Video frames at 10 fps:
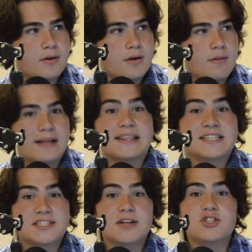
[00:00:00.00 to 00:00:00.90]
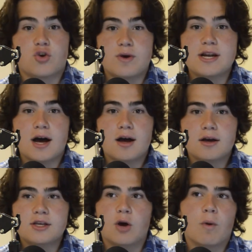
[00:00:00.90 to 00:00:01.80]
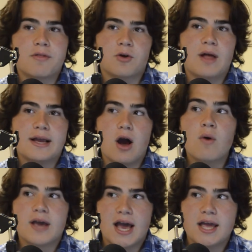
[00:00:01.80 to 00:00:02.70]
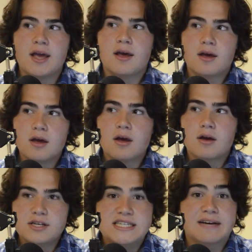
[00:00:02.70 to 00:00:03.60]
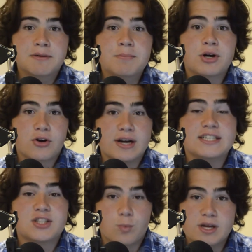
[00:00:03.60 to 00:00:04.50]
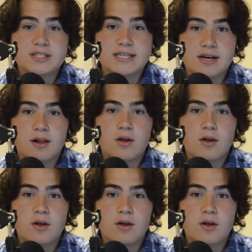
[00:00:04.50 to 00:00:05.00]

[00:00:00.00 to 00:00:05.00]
Like the Suns arena. You know, where they're like, okay, Devin Booker is the real deal.